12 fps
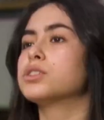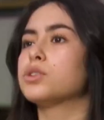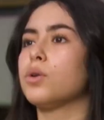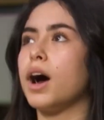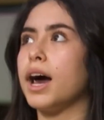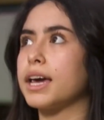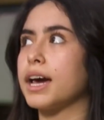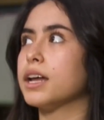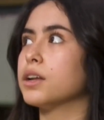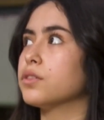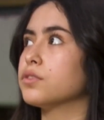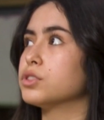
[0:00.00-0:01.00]
So I
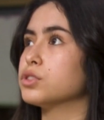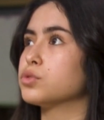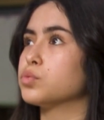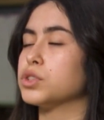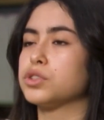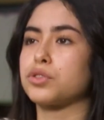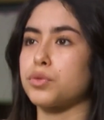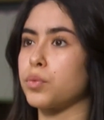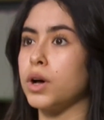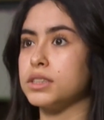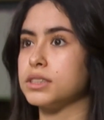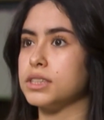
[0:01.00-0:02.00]
kind of just was
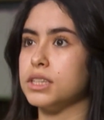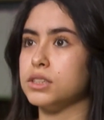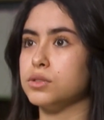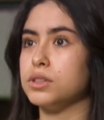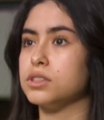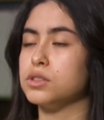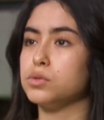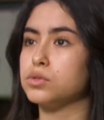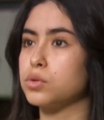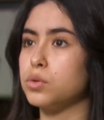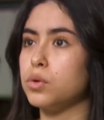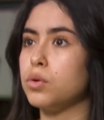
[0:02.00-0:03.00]
thrust into this new
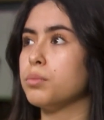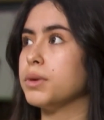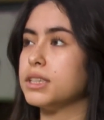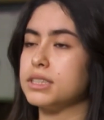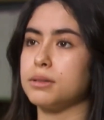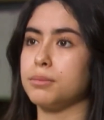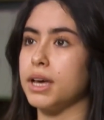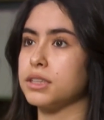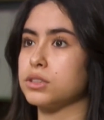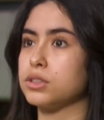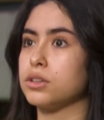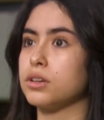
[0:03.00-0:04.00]
school
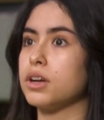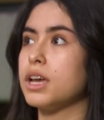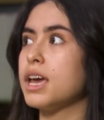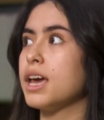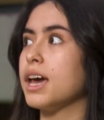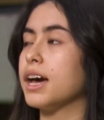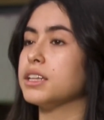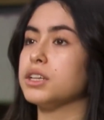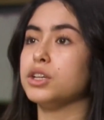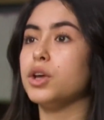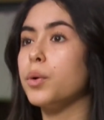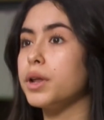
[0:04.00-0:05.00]
mid-semester. I
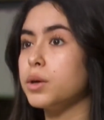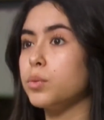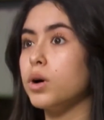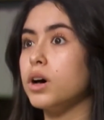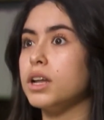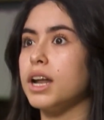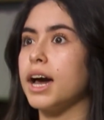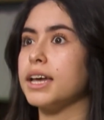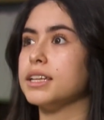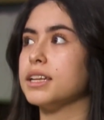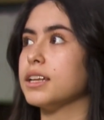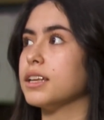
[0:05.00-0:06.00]
didn't know anyone.
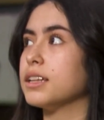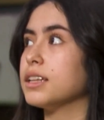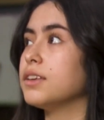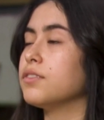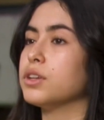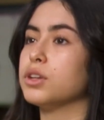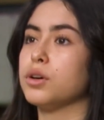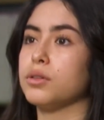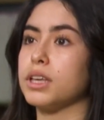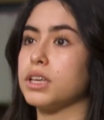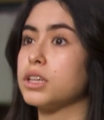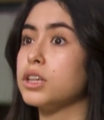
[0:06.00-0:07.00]
I didn't even know
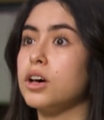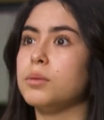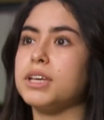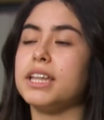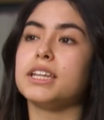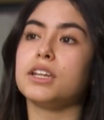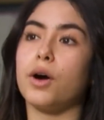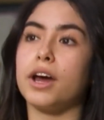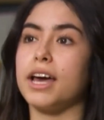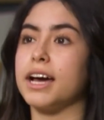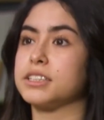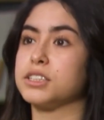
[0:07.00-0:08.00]
like clubs. I didn't know
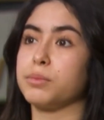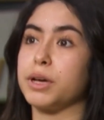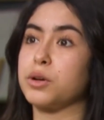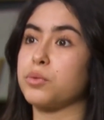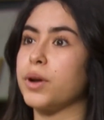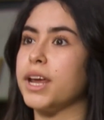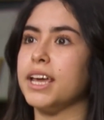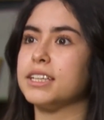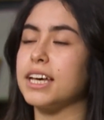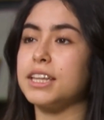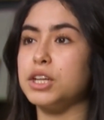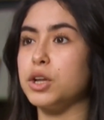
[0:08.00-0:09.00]
how to access my
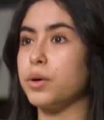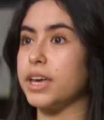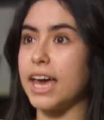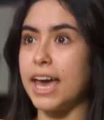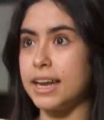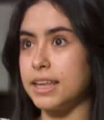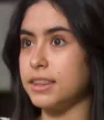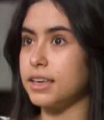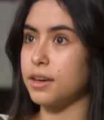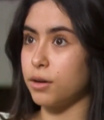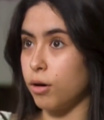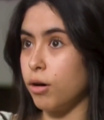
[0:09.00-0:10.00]
grades. I didn't know like
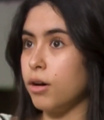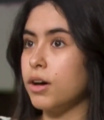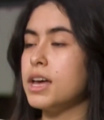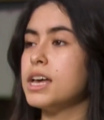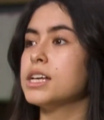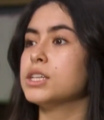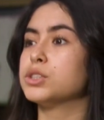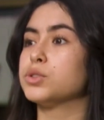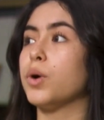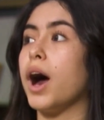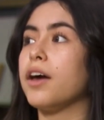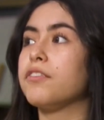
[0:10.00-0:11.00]
anything at all.
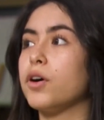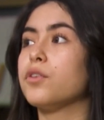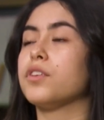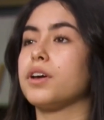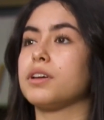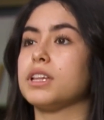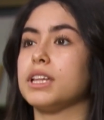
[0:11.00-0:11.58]
So I felt very